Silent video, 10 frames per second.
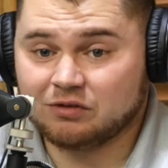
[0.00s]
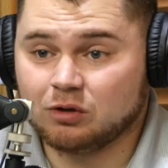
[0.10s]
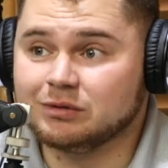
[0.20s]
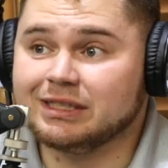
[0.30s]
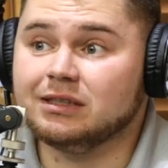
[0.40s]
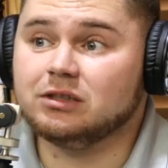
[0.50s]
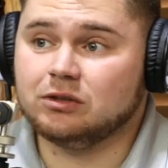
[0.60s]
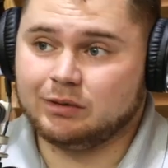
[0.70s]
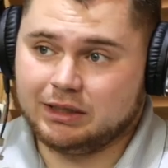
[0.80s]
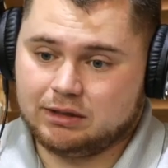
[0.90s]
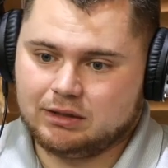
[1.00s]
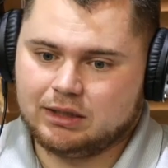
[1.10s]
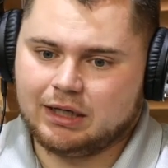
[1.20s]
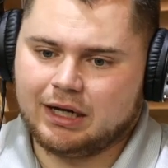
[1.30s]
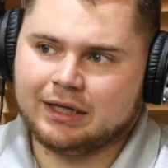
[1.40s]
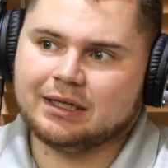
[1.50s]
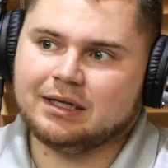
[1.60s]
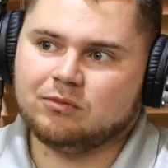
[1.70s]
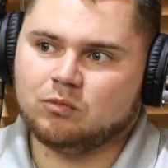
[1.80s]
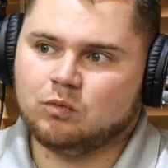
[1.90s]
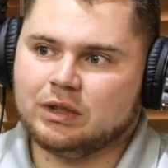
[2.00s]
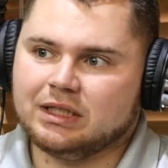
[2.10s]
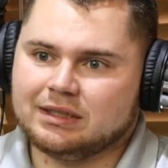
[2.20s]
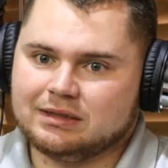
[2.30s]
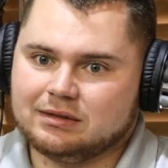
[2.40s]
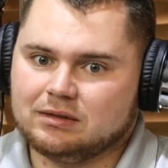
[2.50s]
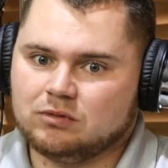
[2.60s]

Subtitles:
goes into it, and then we can